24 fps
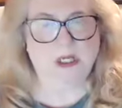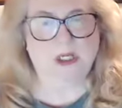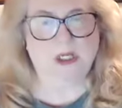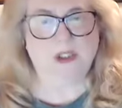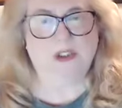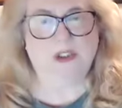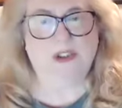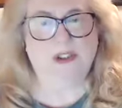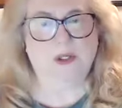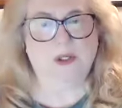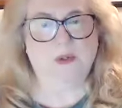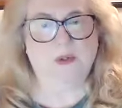
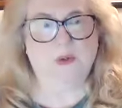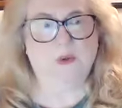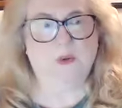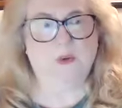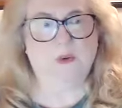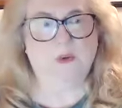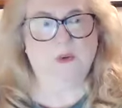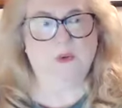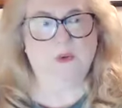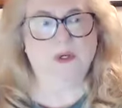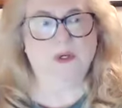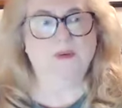
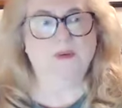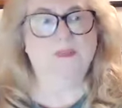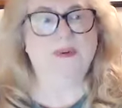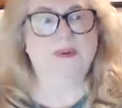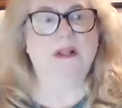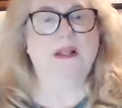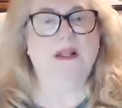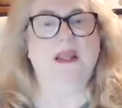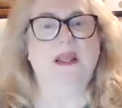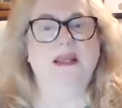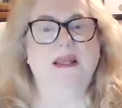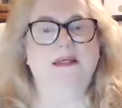So, when
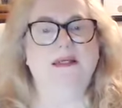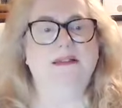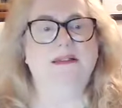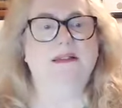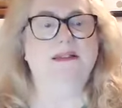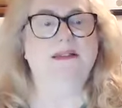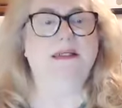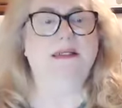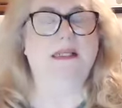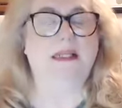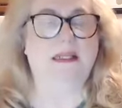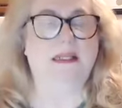applied to
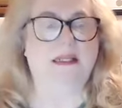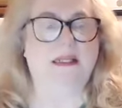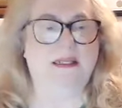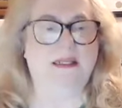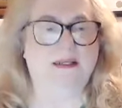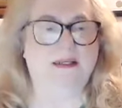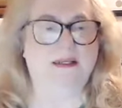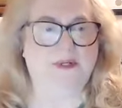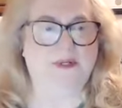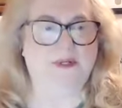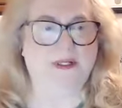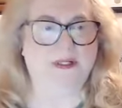
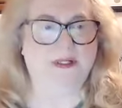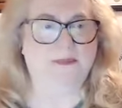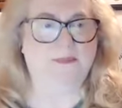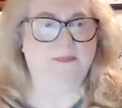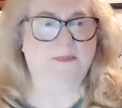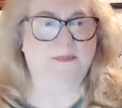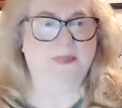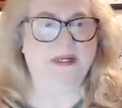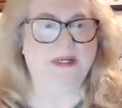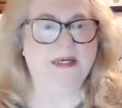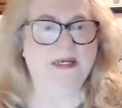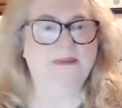decluttering,
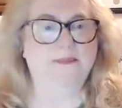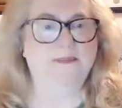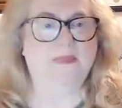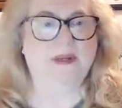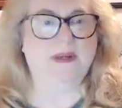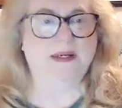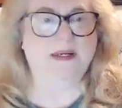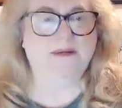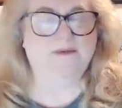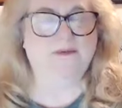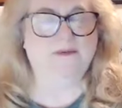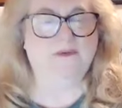being
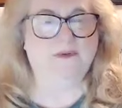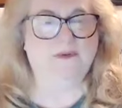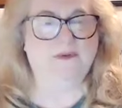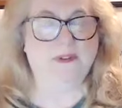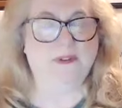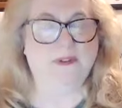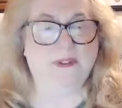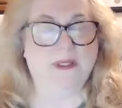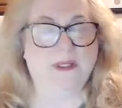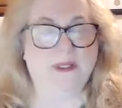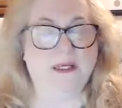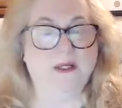
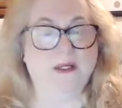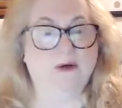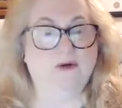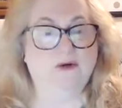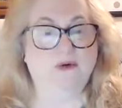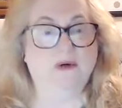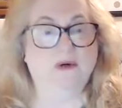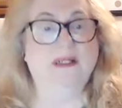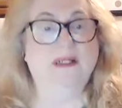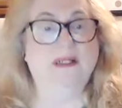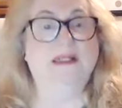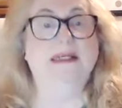mindful can
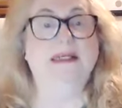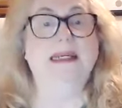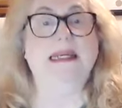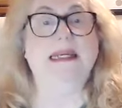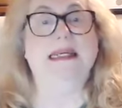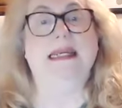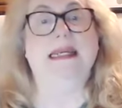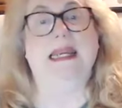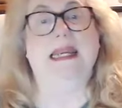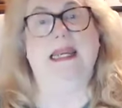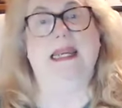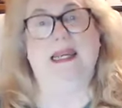greatly
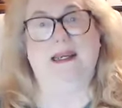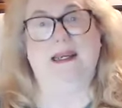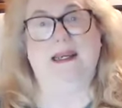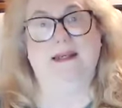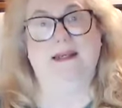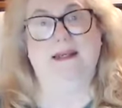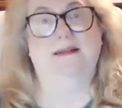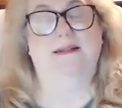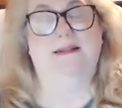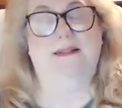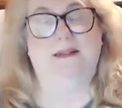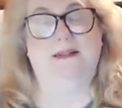
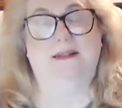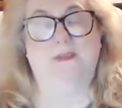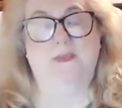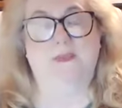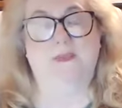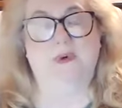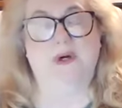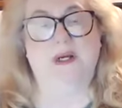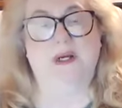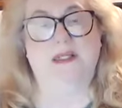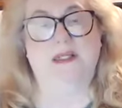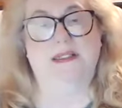enhance the
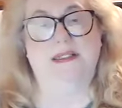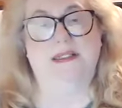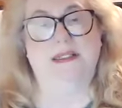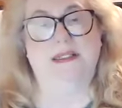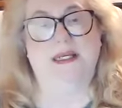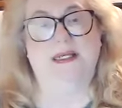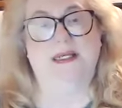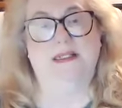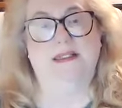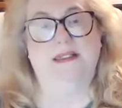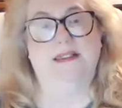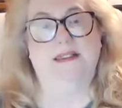
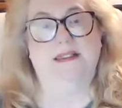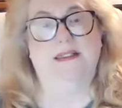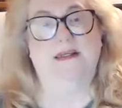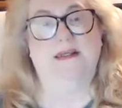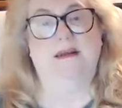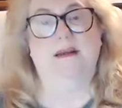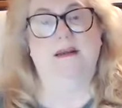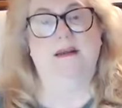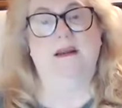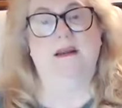process.